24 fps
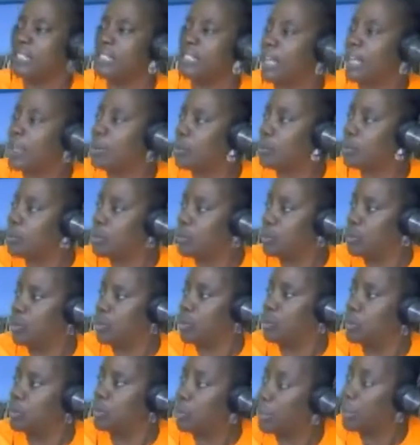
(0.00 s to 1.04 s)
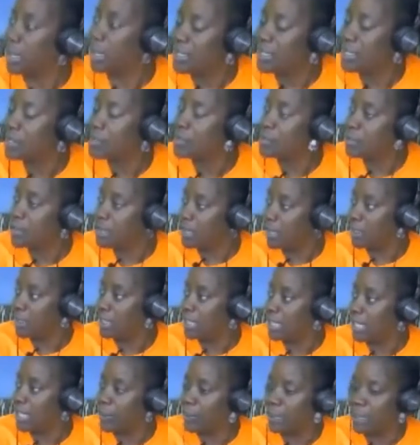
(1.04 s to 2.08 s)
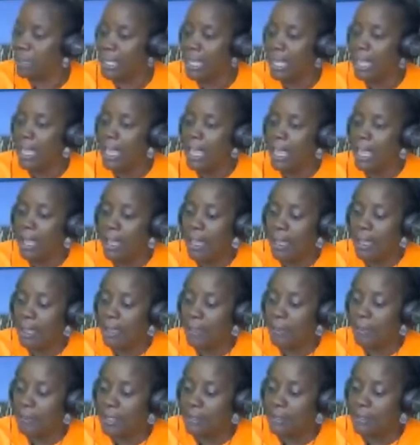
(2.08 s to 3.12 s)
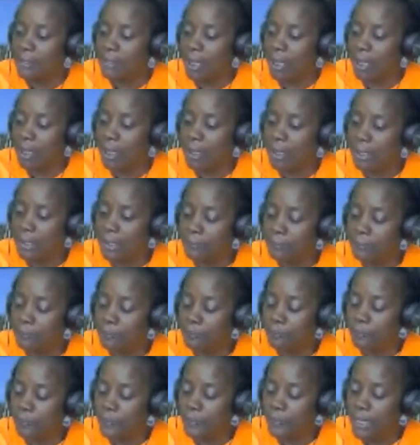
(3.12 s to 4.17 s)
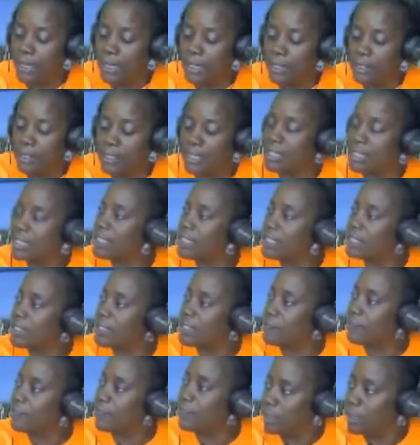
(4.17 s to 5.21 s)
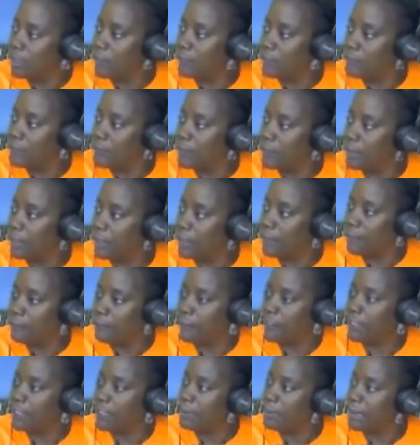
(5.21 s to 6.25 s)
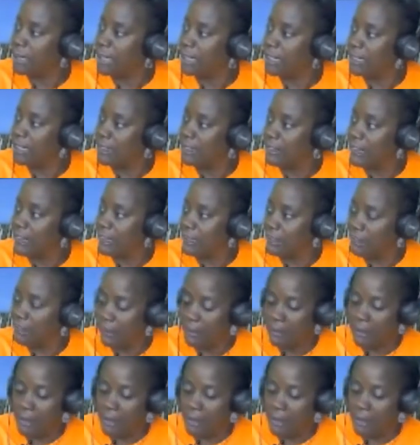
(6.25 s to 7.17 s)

I went into the other day with, it's called Sisters of Love, a friend of mine in the States.